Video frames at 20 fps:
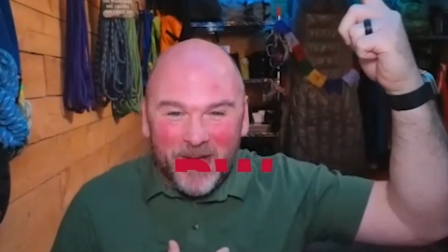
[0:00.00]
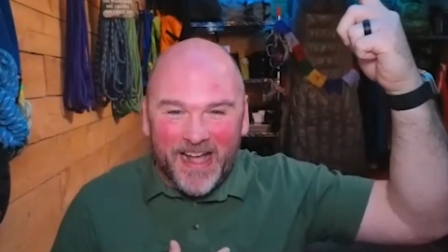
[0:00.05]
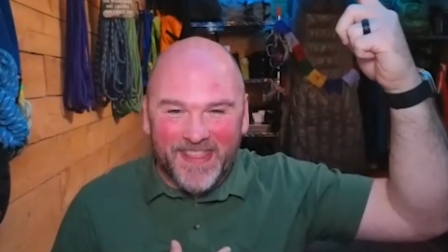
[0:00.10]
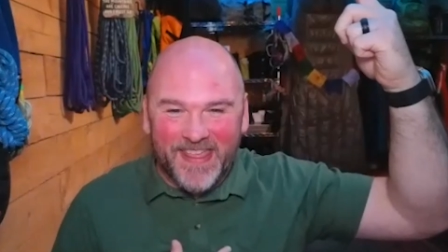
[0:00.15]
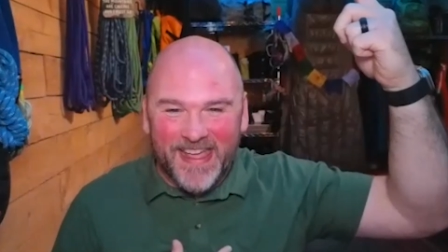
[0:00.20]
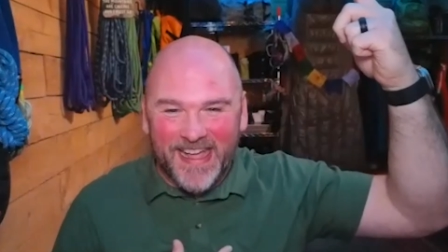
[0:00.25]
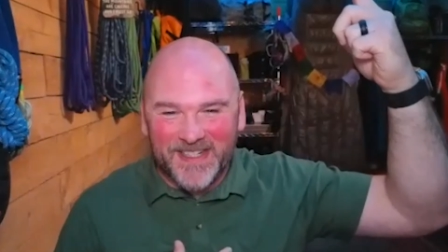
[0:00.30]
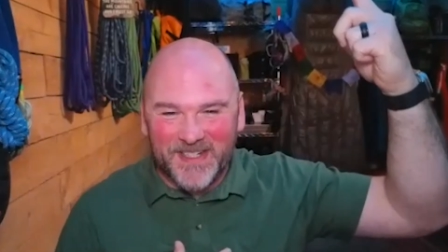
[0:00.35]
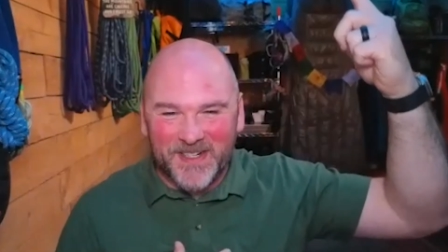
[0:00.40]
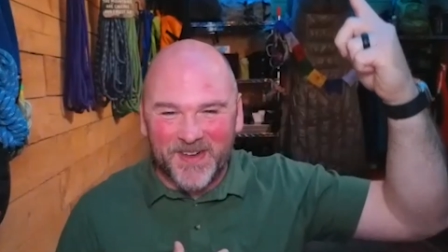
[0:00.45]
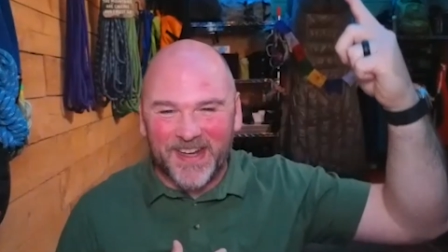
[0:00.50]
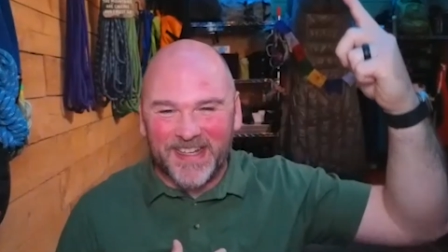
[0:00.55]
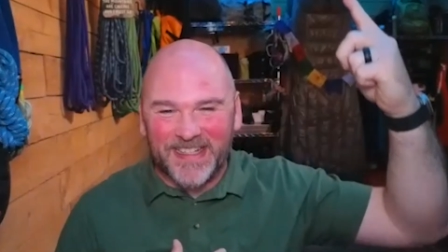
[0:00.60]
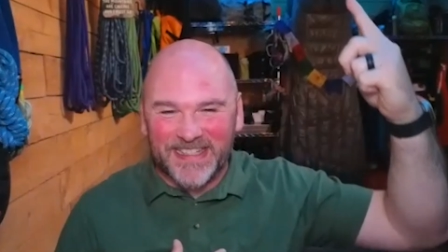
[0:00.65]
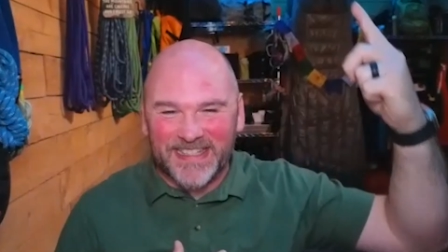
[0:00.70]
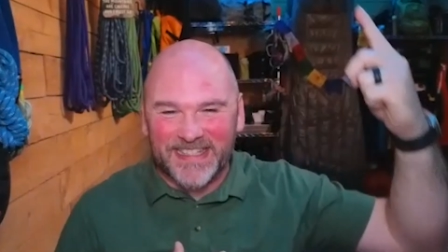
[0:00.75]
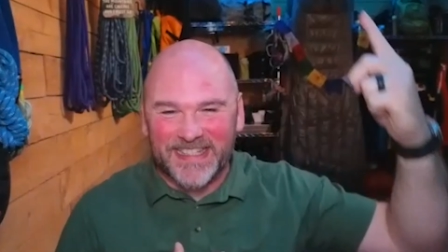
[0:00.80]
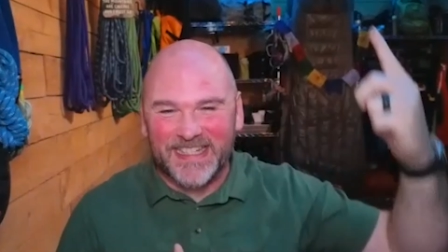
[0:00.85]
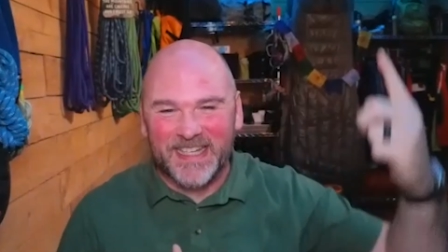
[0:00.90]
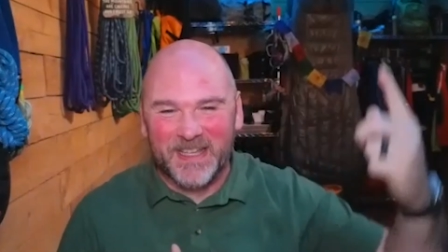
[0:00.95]
that
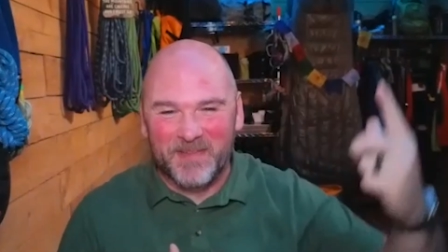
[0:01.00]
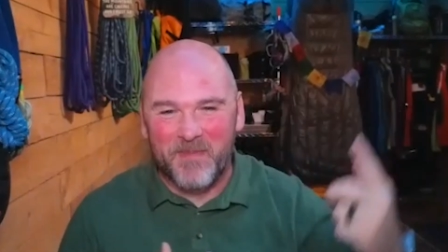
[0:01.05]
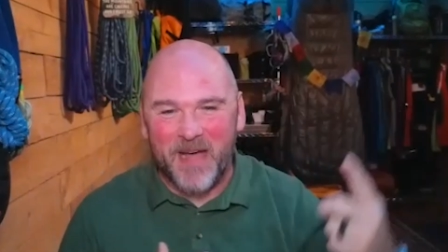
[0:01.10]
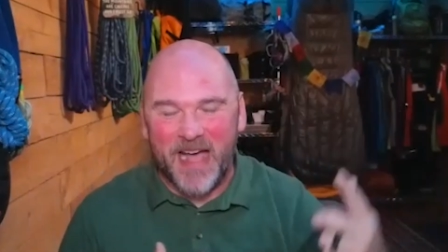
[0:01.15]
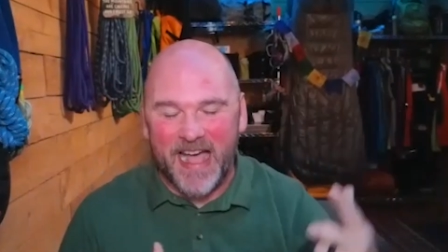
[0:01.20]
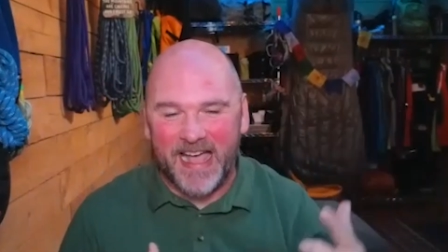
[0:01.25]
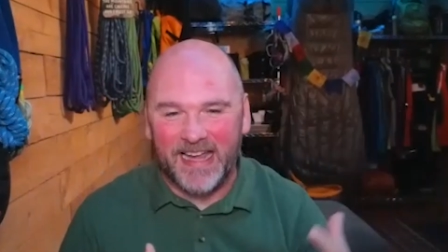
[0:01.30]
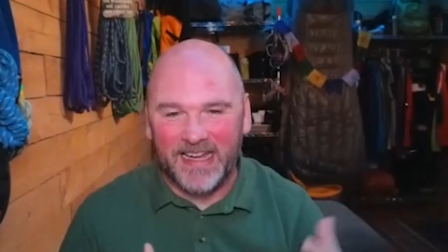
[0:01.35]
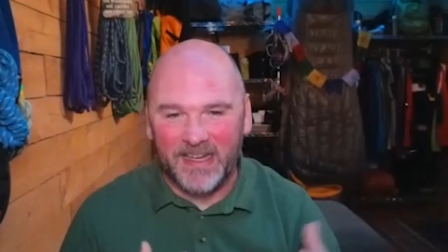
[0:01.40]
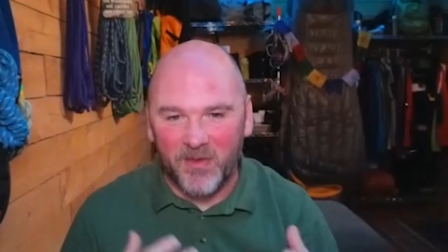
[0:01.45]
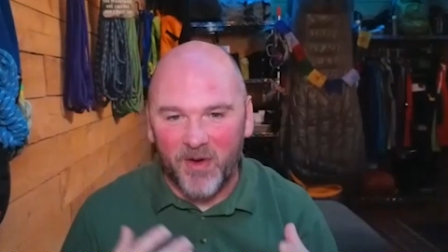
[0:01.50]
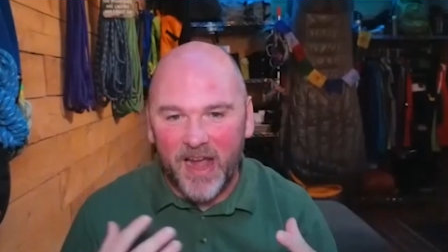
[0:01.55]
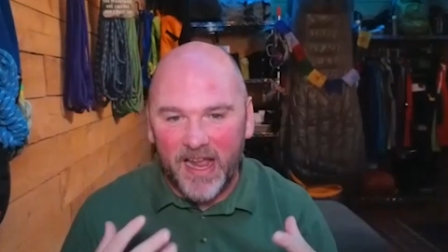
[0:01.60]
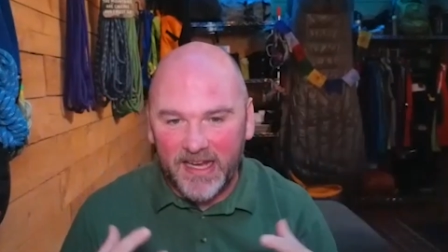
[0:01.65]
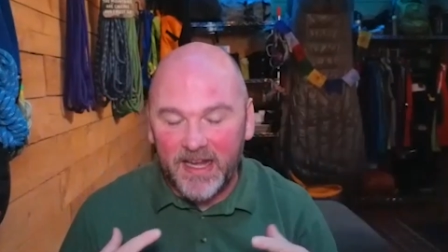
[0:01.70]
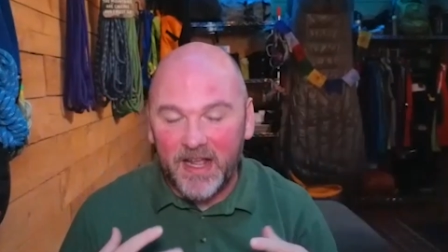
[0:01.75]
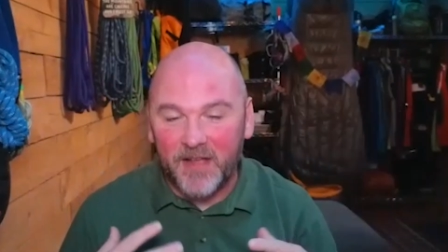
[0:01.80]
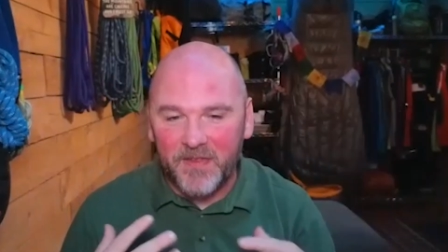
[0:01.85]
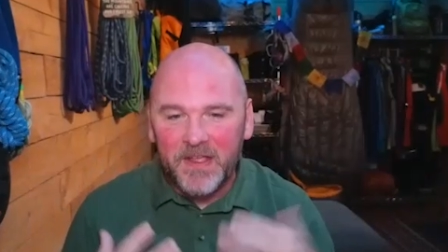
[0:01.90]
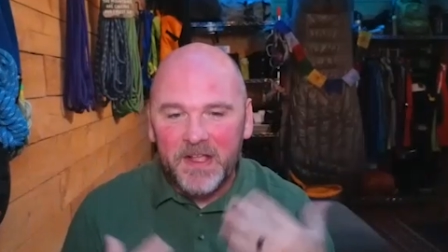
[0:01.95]
transcendent mind. Right
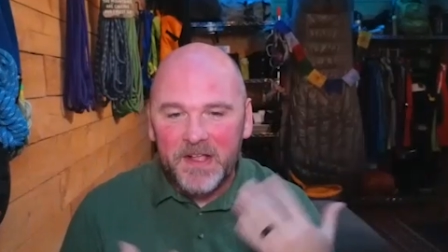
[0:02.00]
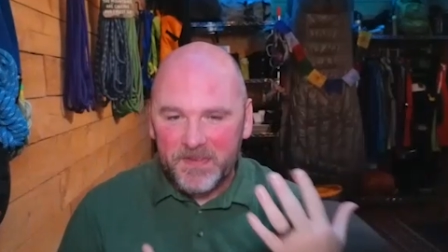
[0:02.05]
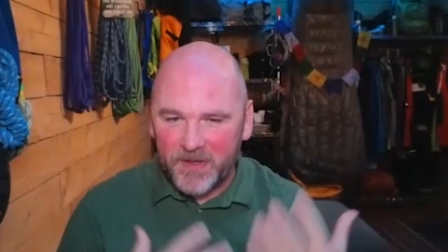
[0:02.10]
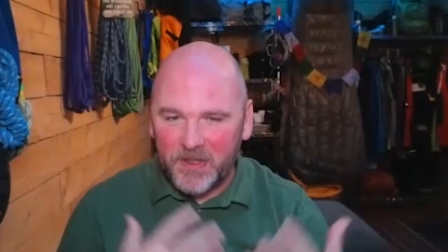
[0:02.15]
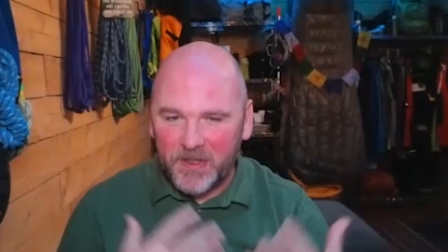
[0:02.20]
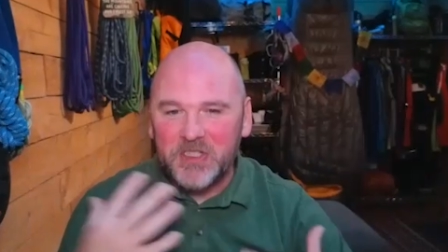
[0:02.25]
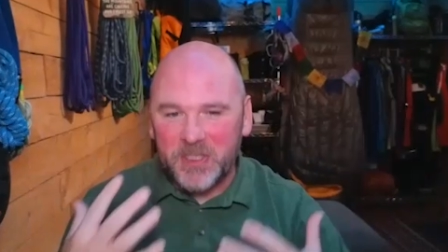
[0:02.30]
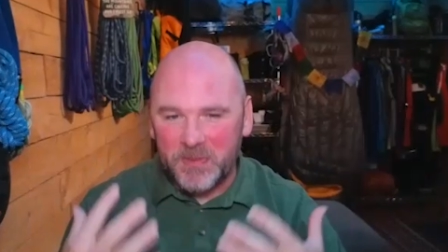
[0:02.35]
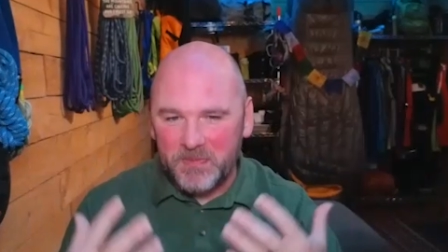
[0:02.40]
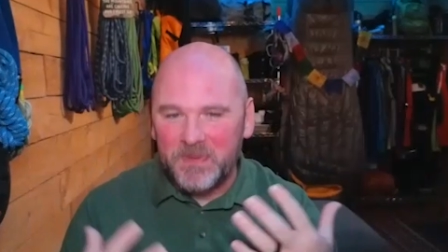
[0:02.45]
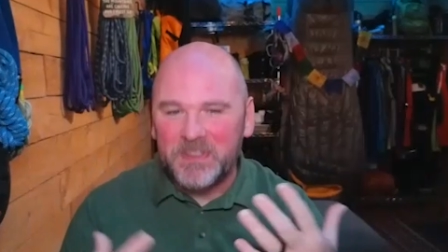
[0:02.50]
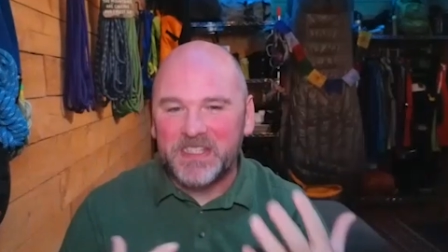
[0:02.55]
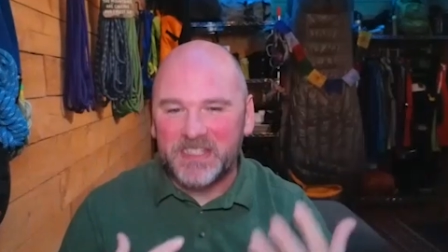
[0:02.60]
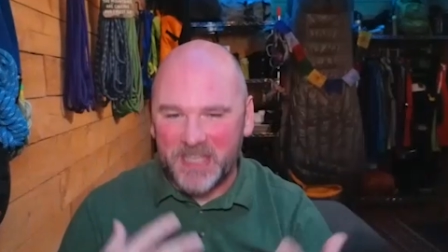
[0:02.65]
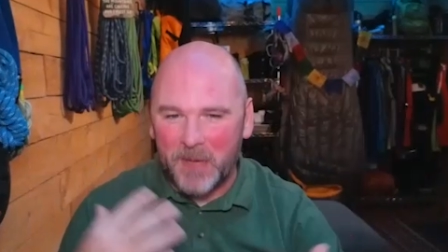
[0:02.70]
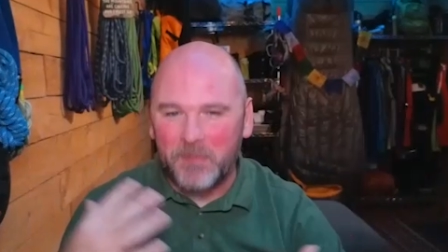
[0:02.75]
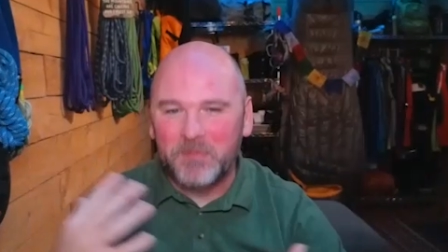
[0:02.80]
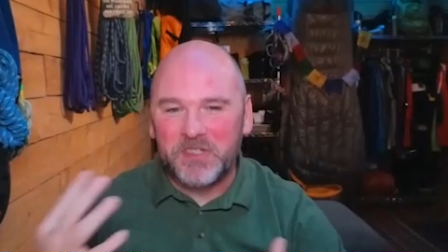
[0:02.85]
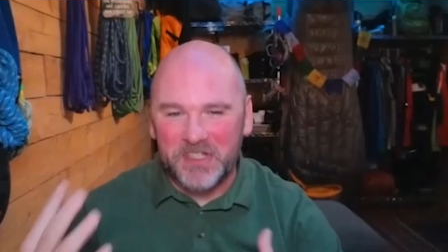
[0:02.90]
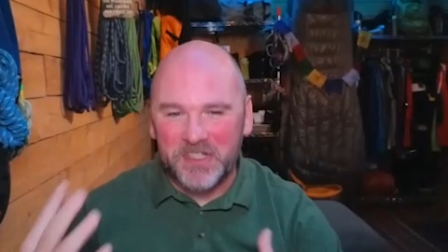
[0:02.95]
now, there's some
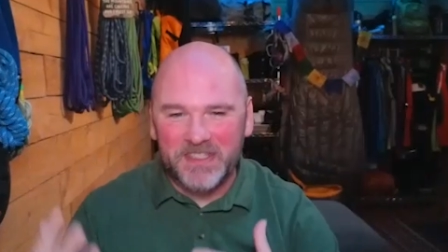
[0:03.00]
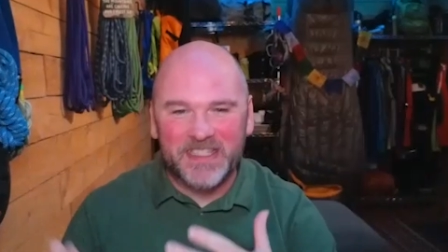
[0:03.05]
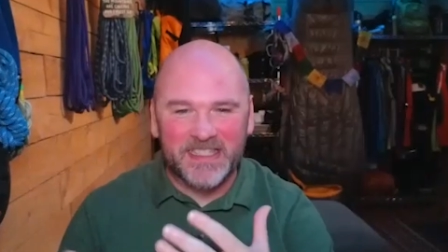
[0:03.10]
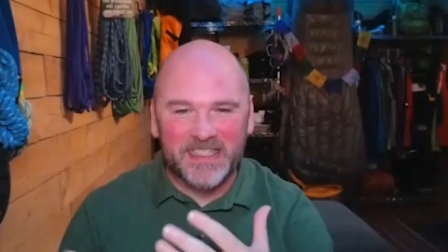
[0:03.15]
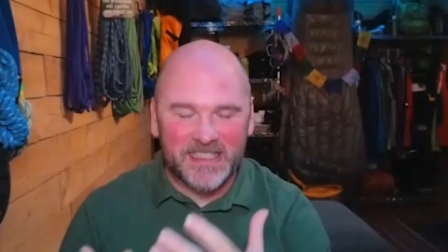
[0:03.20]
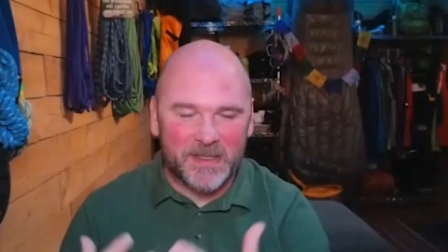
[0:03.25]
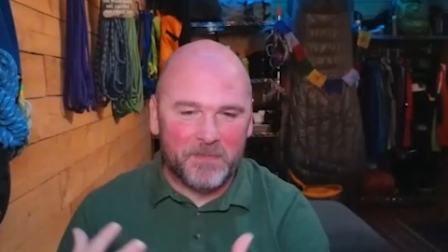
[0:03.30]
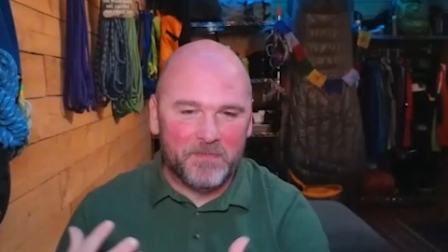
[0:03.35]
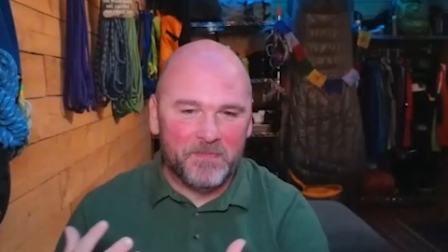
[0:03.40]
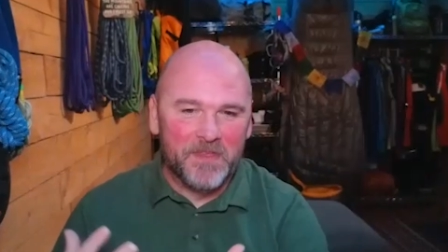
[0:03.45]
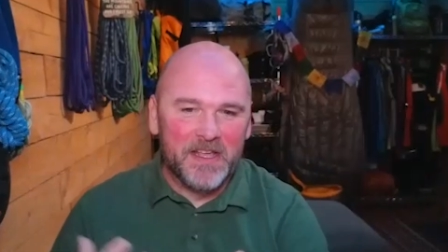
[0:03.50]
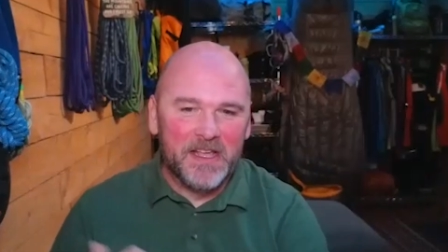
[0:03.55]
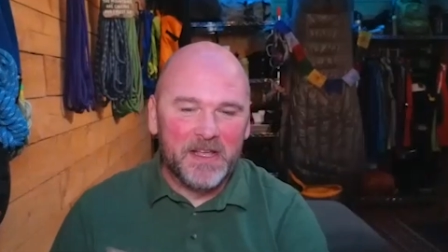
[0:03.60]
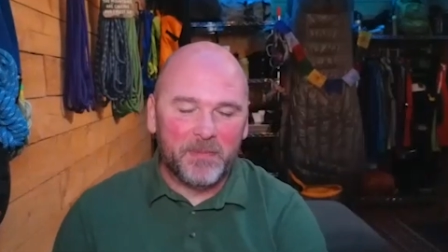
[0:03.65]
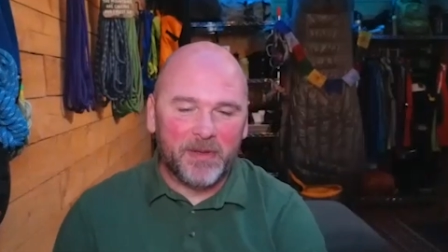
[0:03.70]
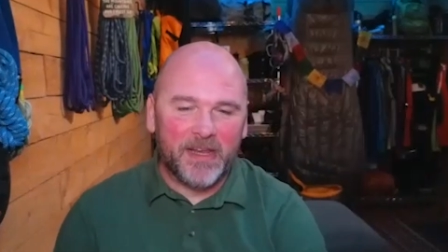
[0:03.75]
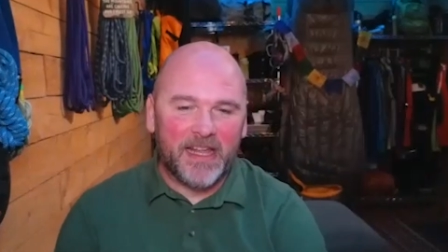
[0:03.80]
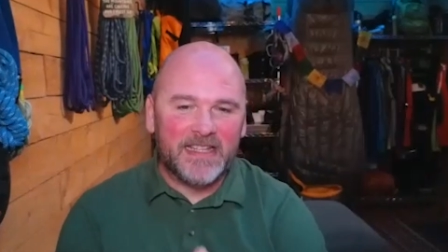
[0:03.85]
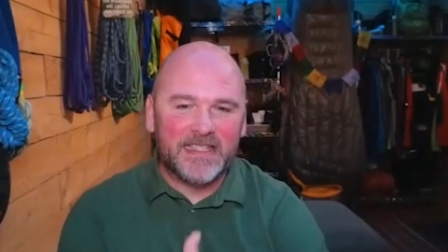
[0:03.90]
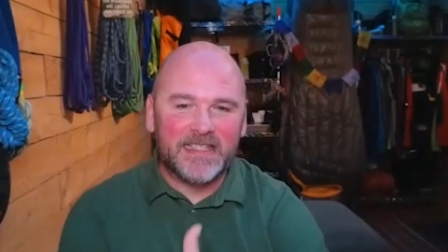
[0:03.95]
assumptions in some
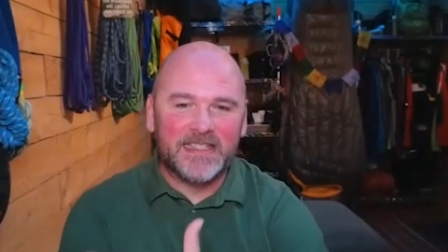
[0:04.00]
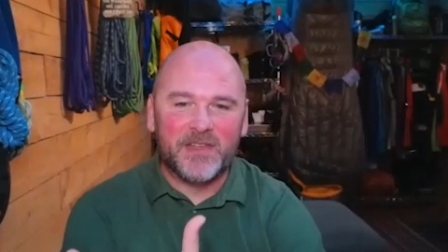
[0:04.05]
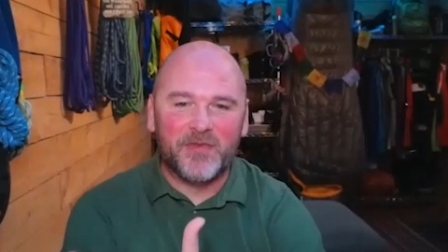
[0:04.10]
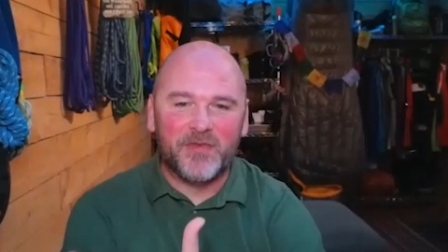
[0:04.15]
places.